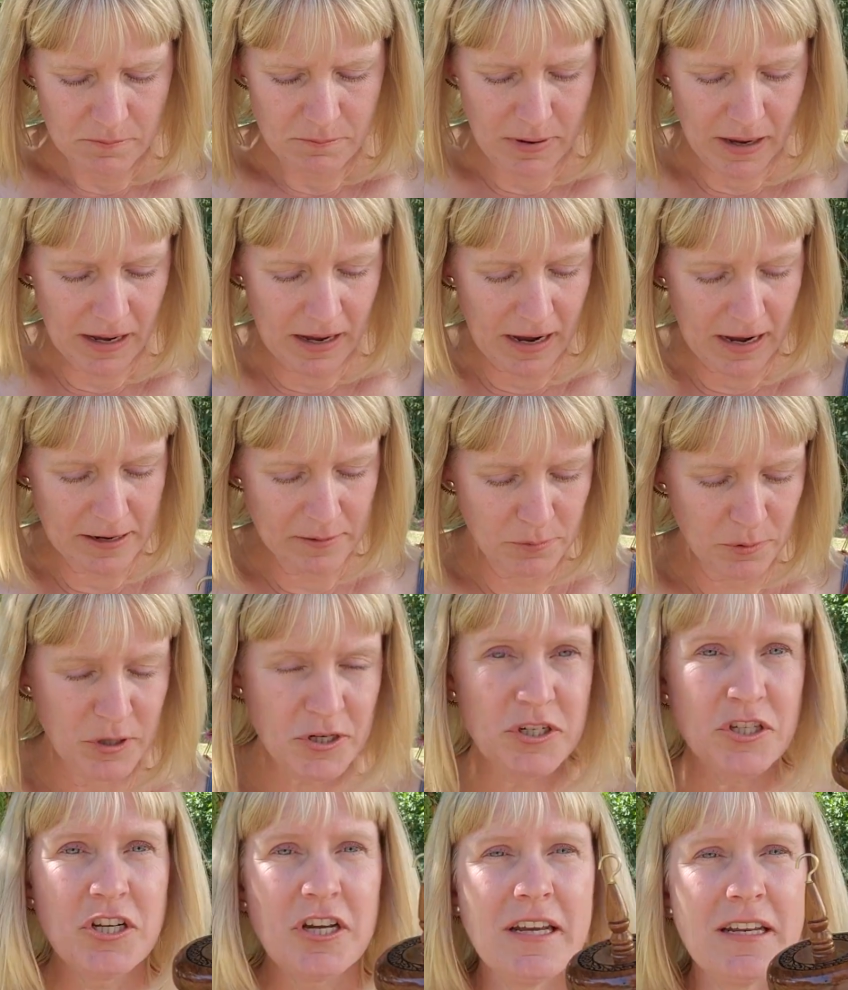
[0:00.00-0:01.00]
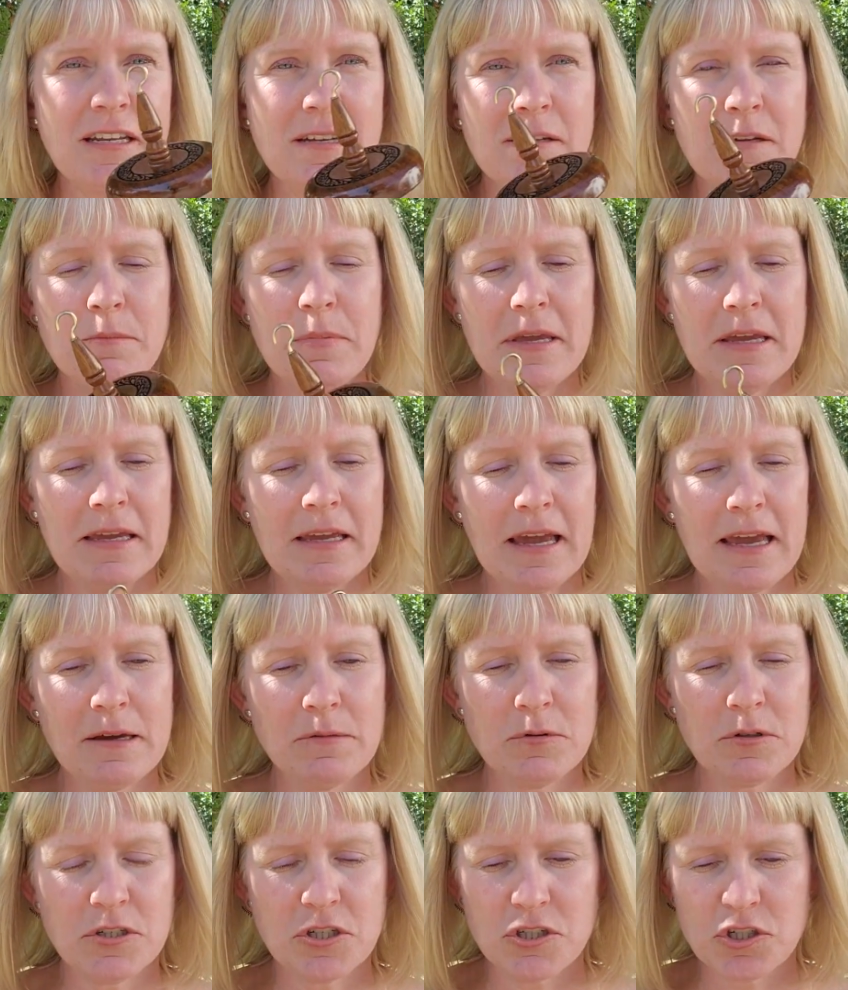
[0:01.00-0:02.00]
But I appreciated being
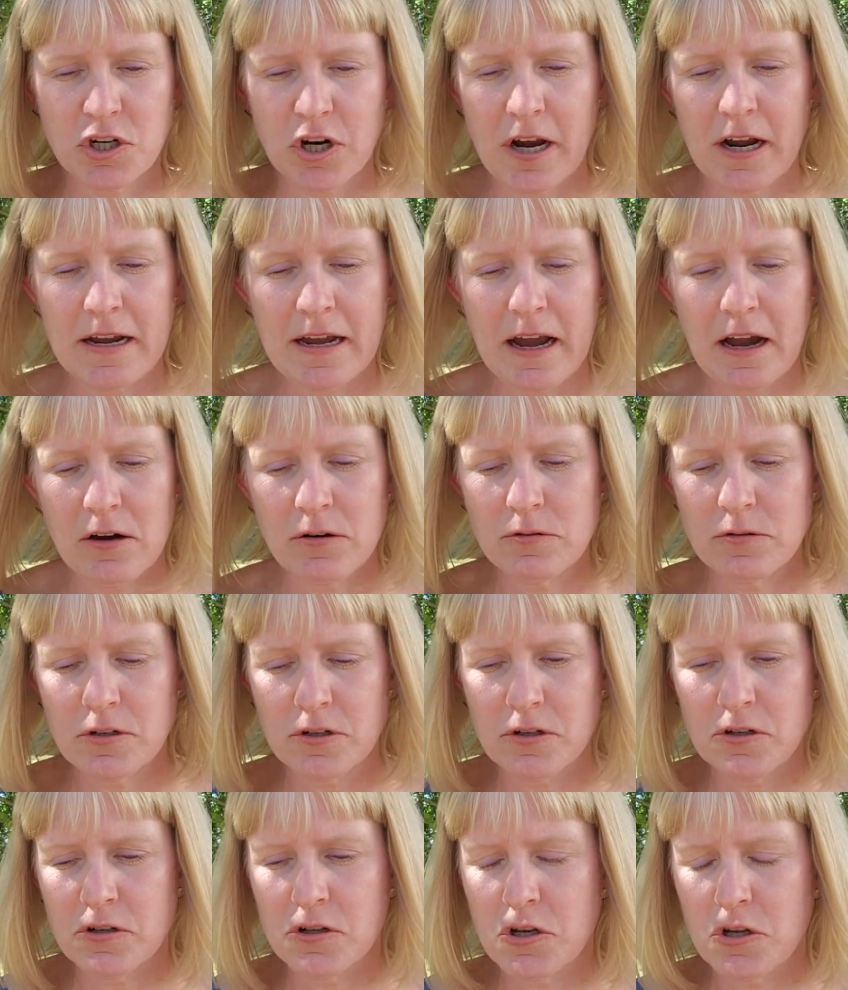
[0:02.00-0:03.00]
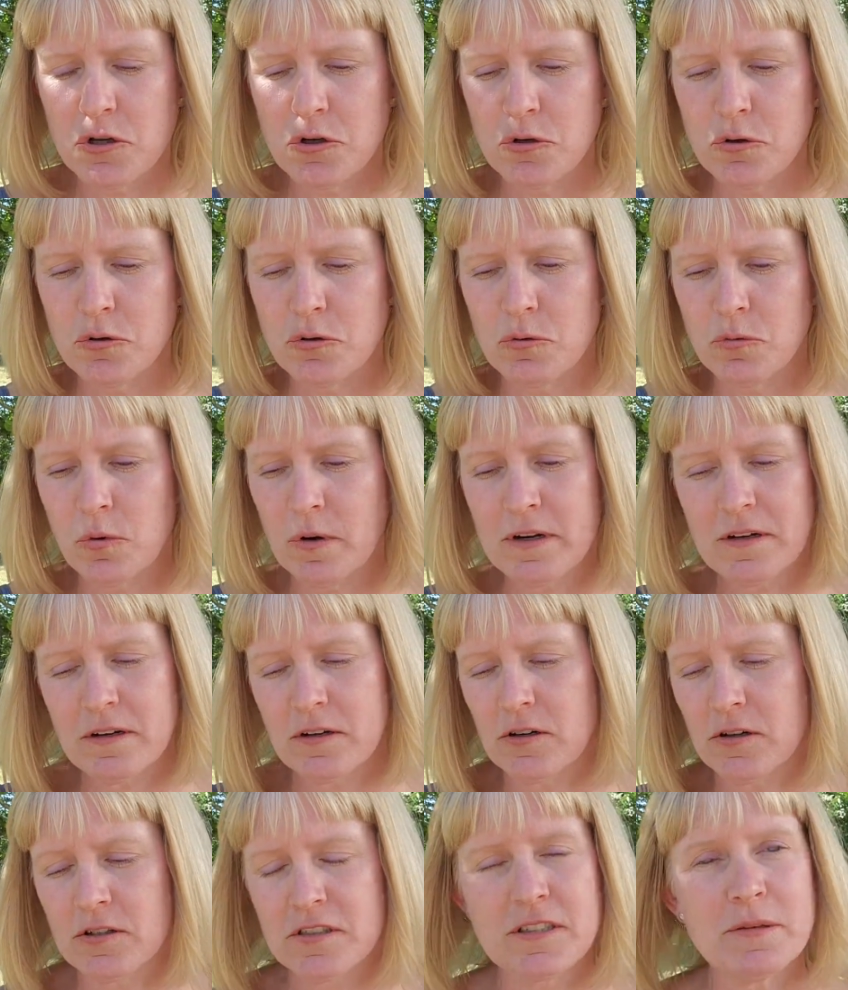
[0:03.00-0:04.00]
able to try out their new one,
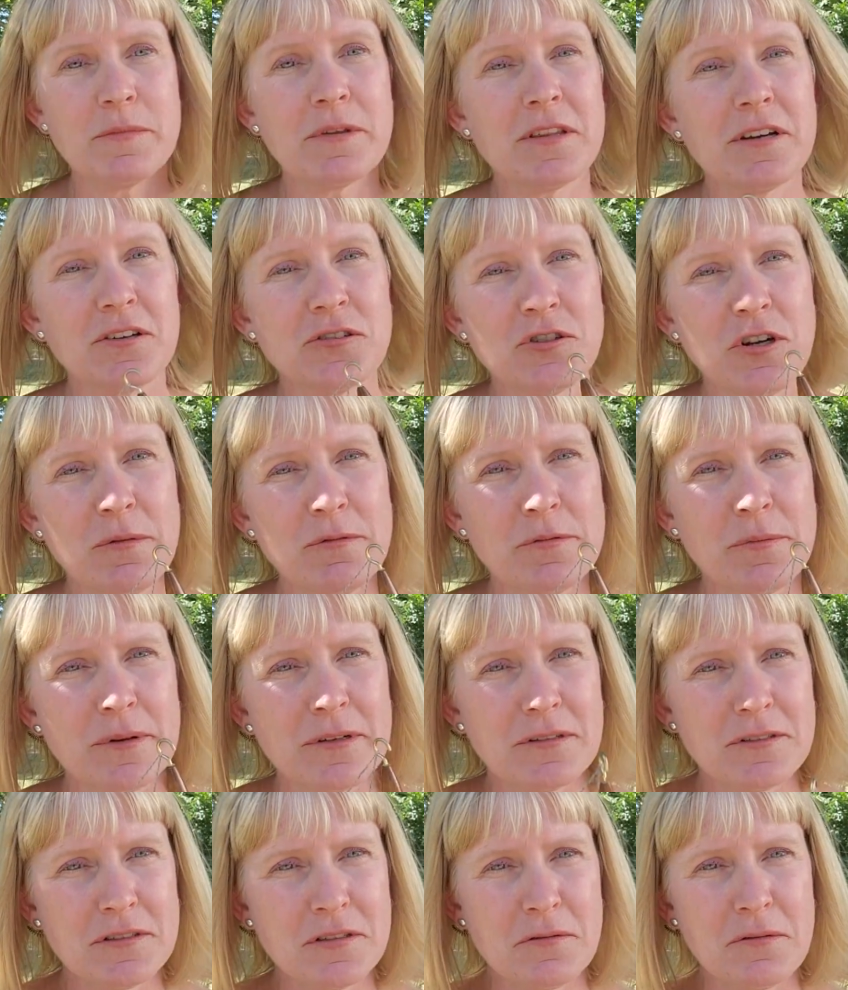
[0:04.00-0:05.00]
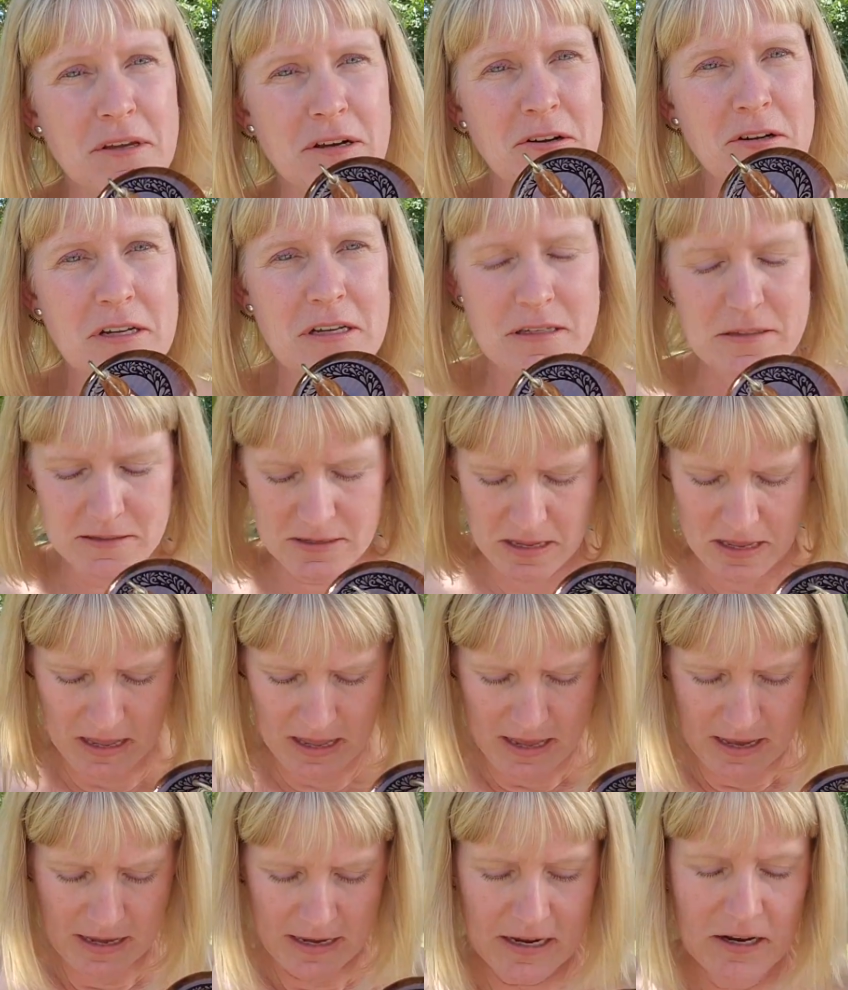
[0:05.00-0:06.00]
or some of their drop spindles. So there it is.
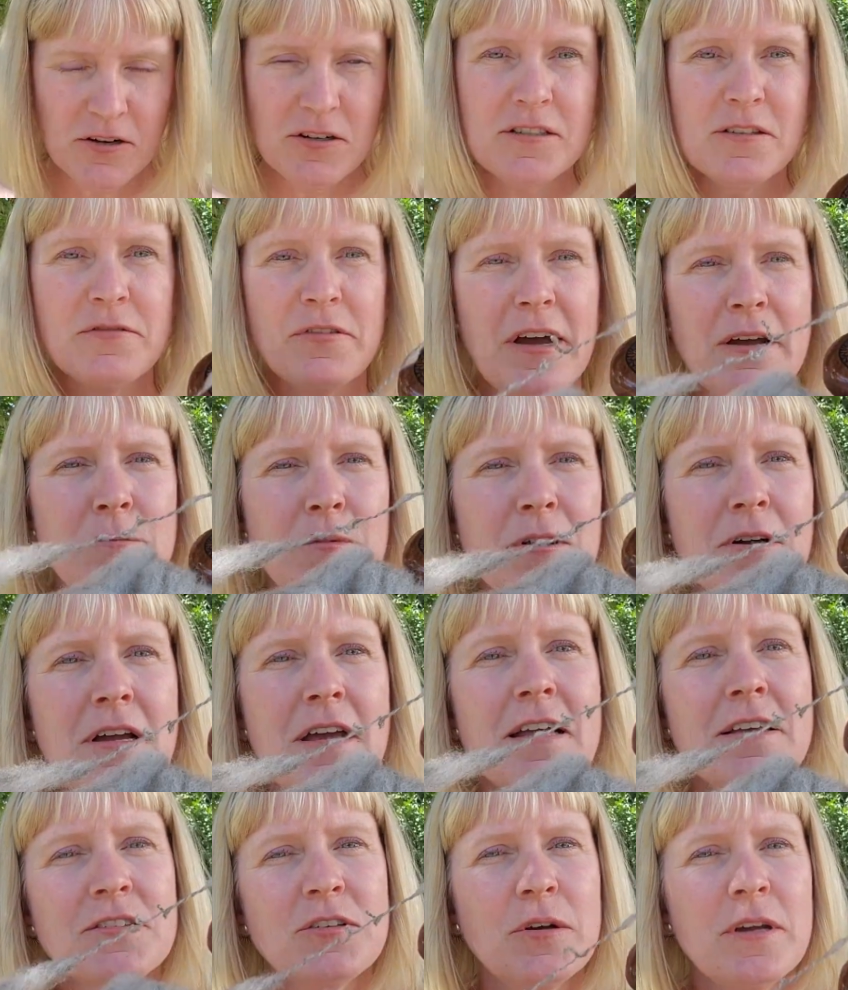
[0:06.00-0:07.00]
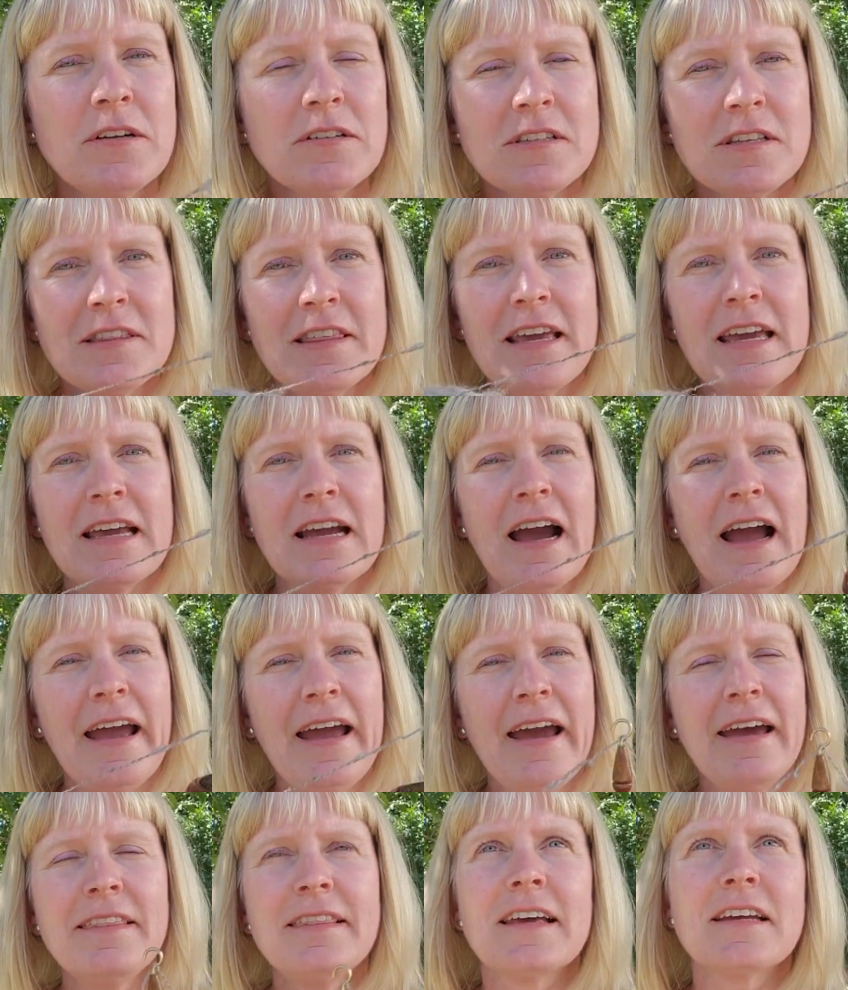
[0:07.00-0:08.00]
Here's the fiber. So here's the thing. I
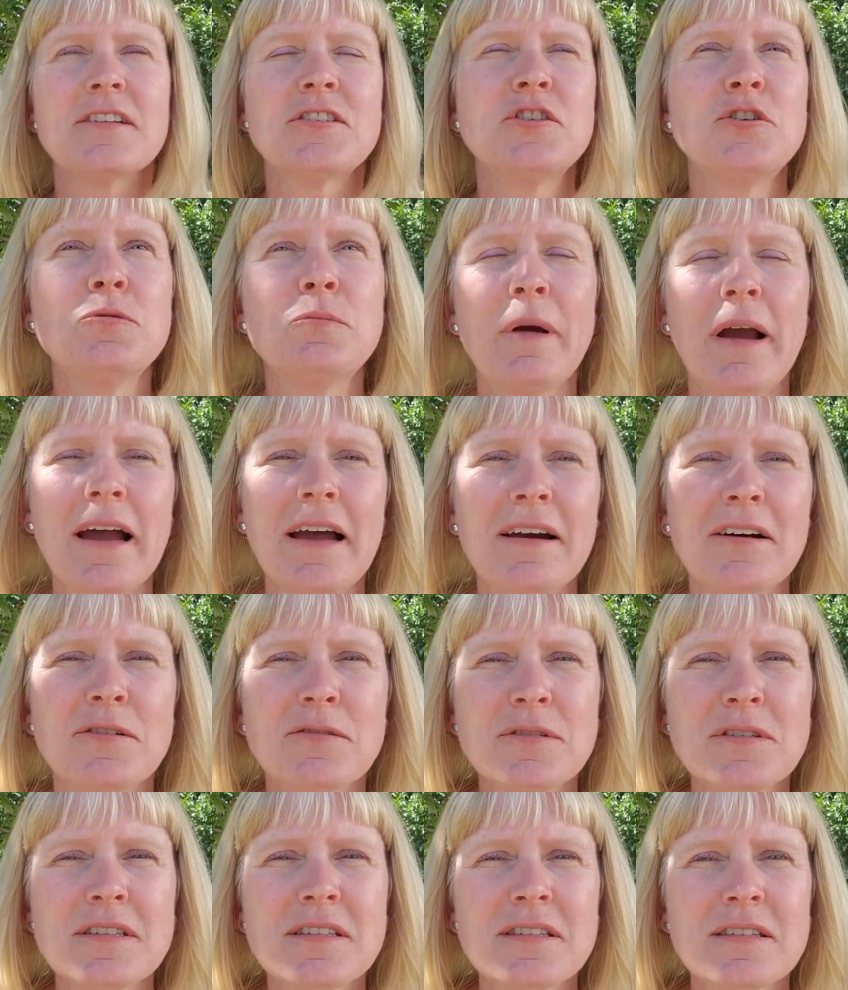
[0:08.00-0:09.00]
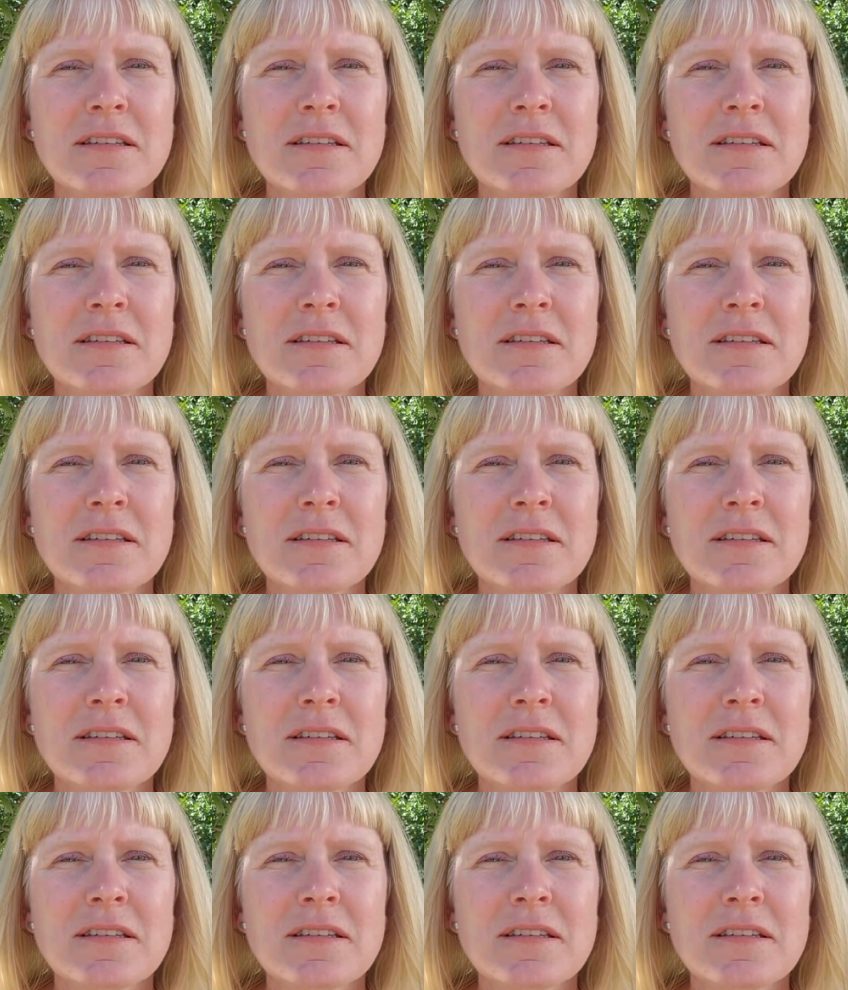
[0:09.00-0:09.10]
had like 2 pounds.